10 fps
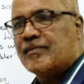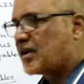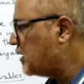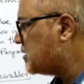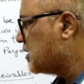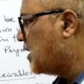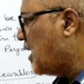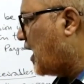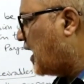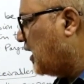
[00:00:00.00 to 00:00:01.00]
Right?
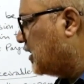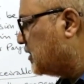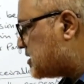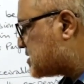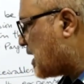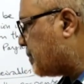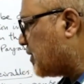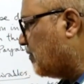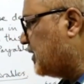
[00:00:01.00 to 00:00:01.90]
And in this chapter,